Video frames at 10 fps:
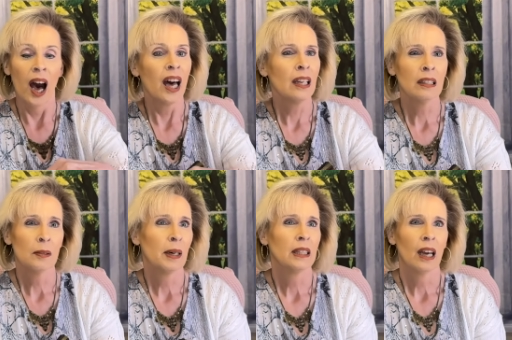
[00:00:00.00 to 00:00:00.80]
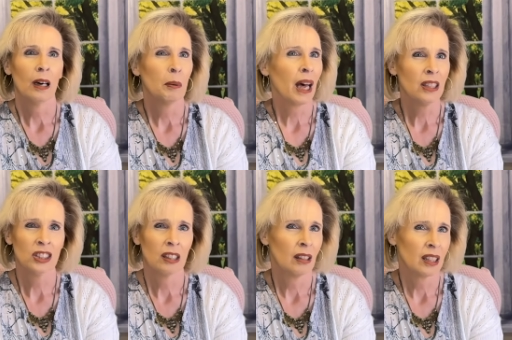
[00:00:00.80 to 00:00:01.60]
I don't know about y'all, but I just
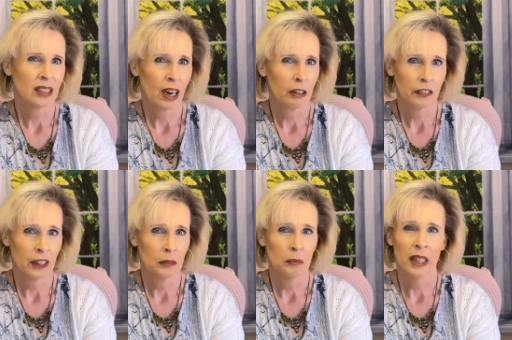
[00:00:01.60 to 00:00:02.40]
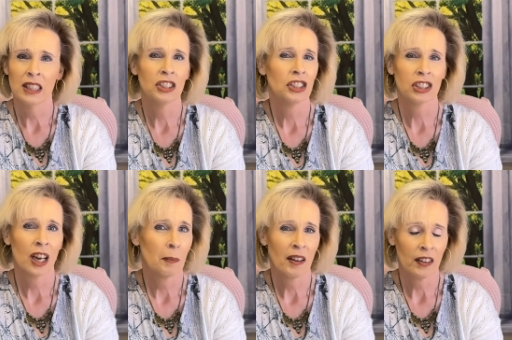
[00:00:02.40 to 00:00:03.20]
don't like styrofoam. It's just
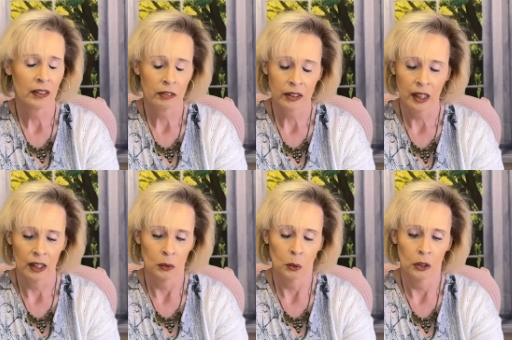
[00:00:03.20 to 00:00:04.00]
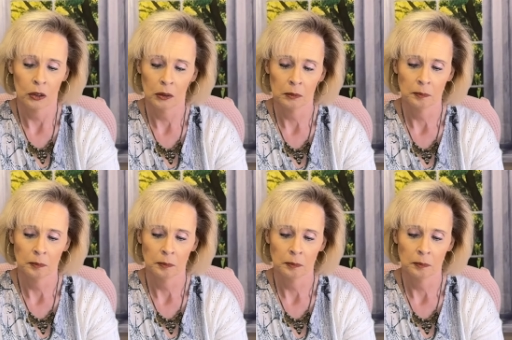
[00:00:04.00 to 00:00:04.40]
not my favorite thing in the world.